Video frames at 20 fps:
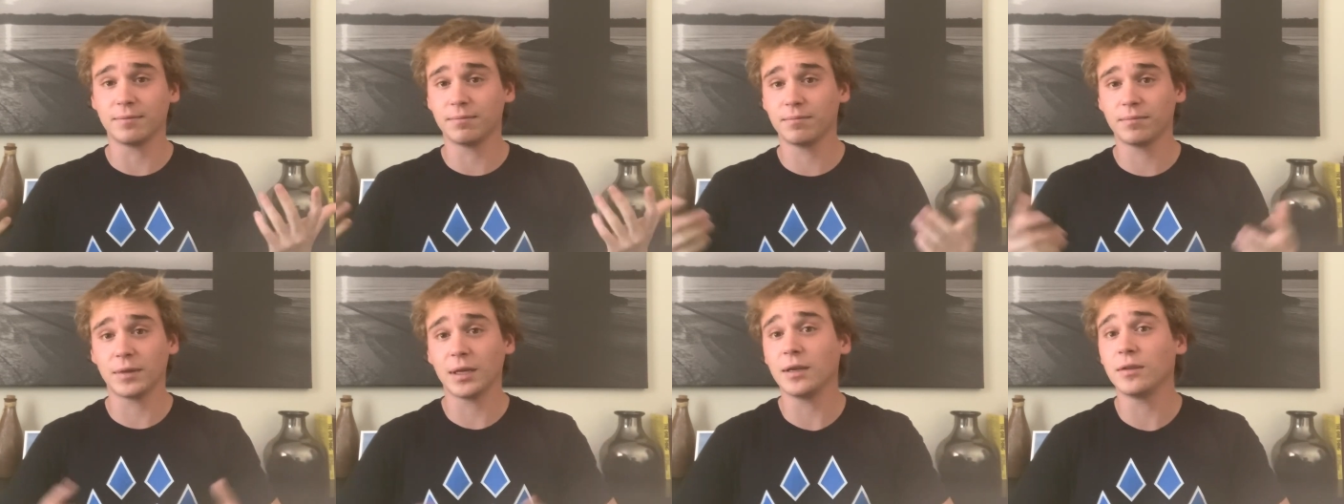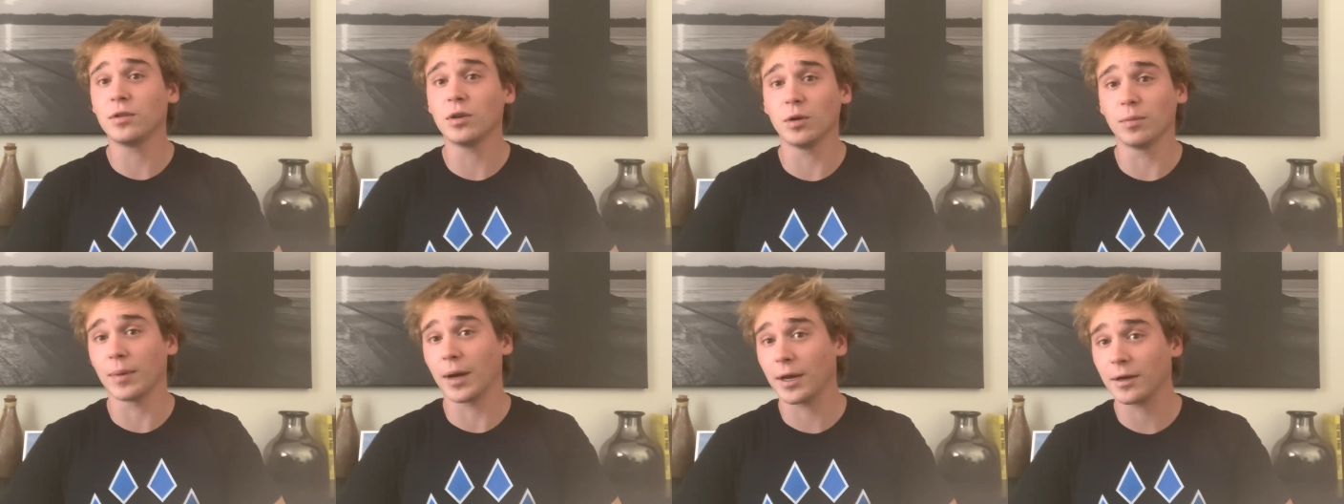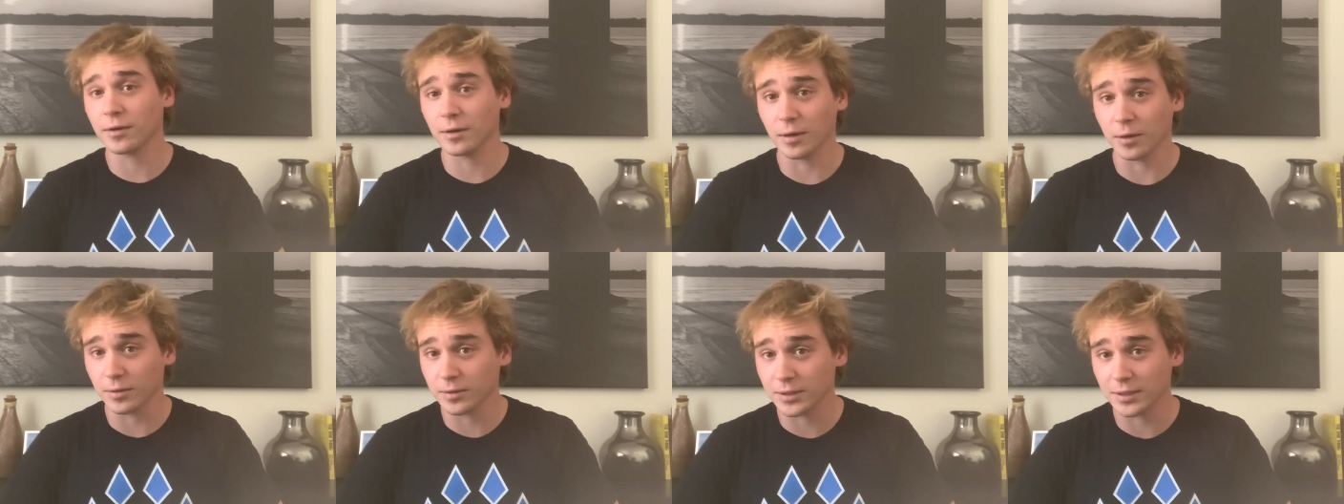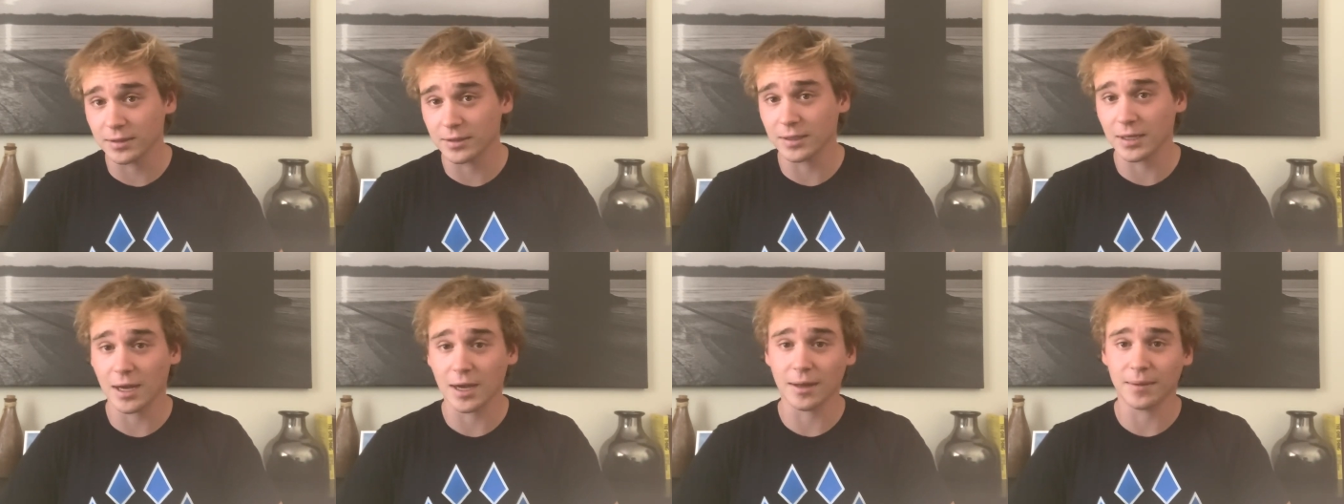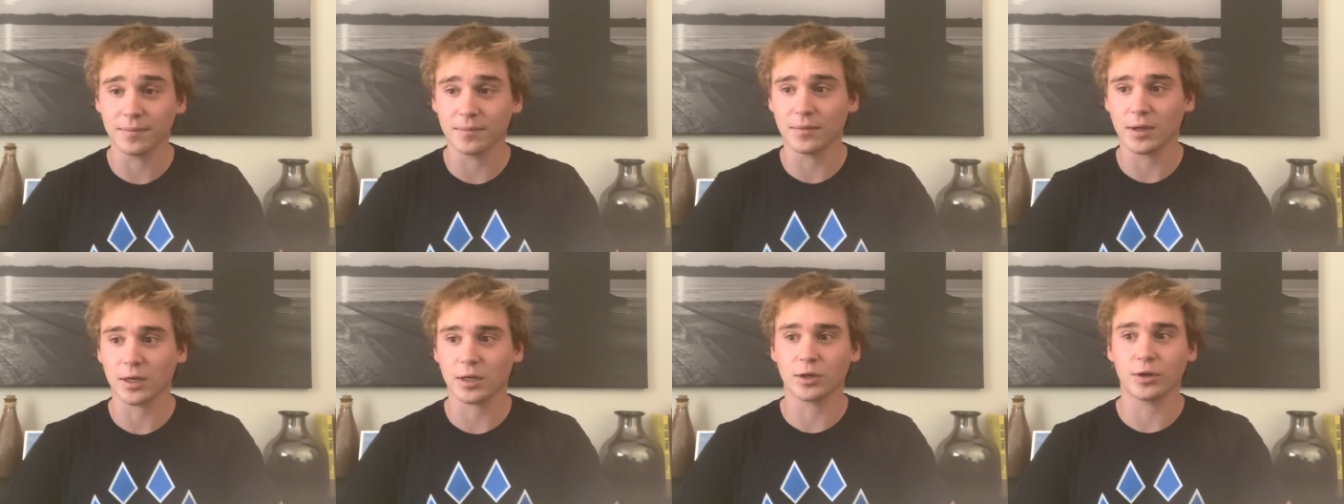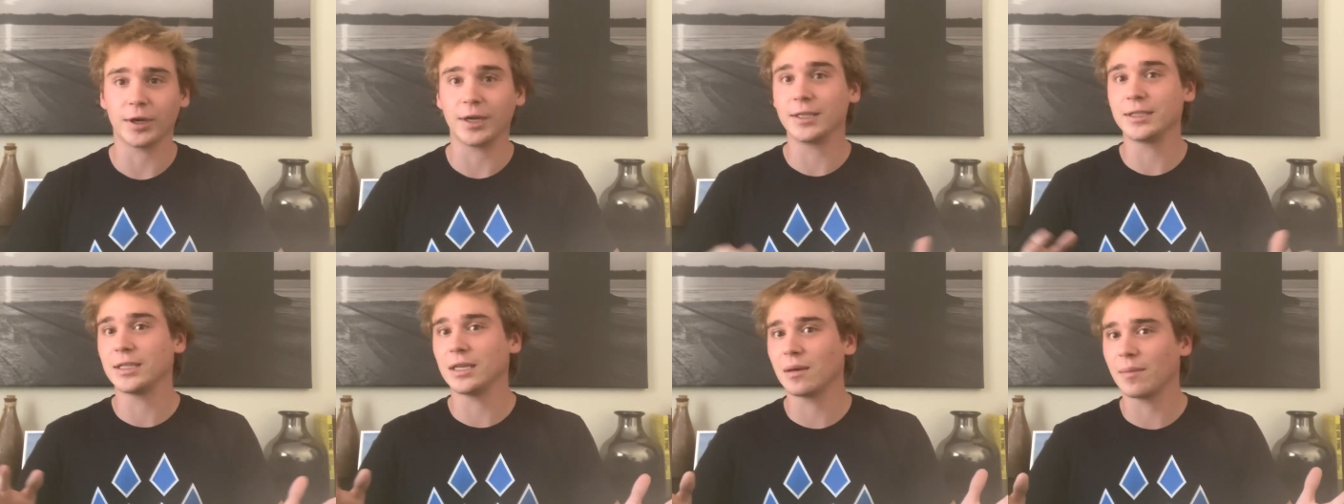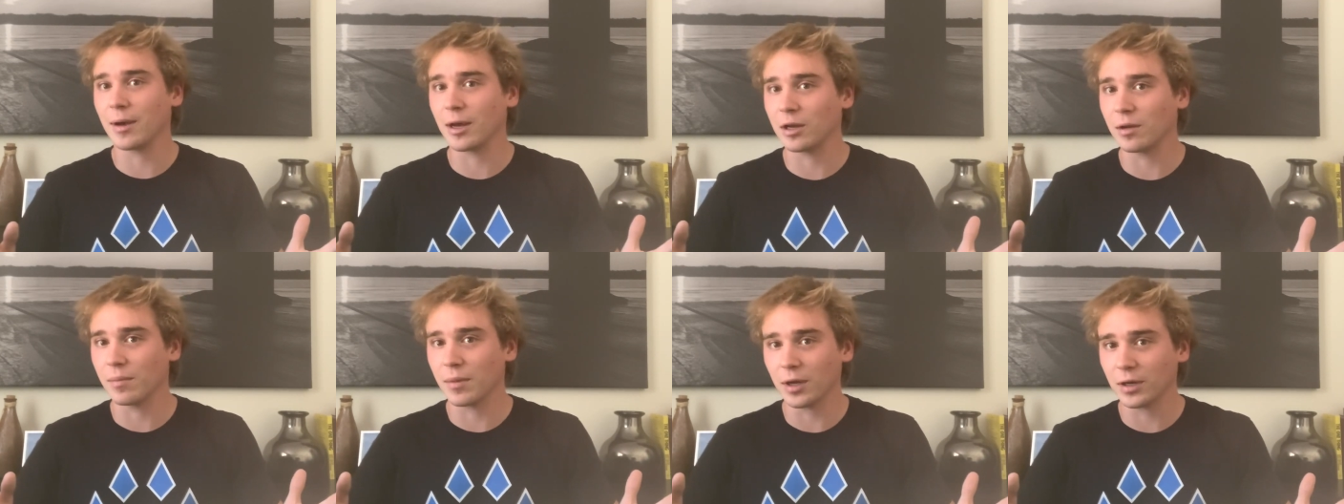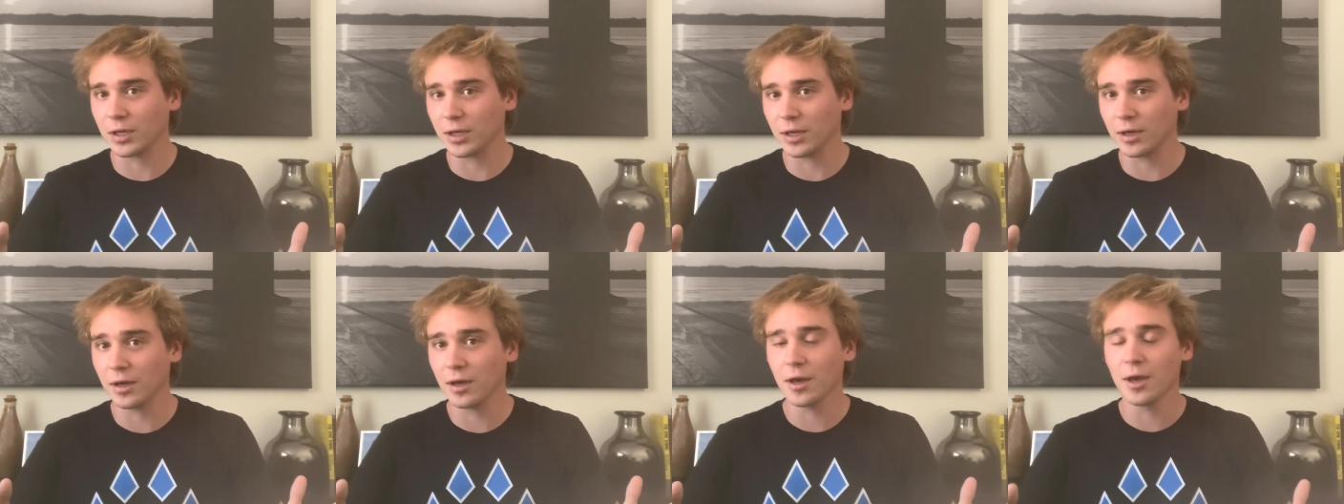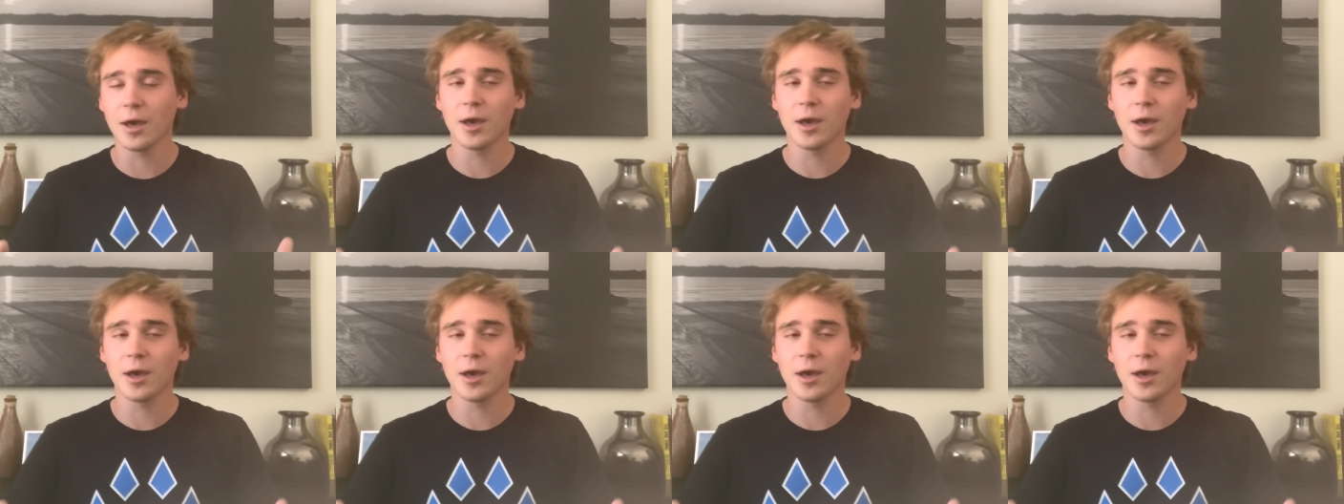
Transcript: T2 micros. It's not a crazy amount of money.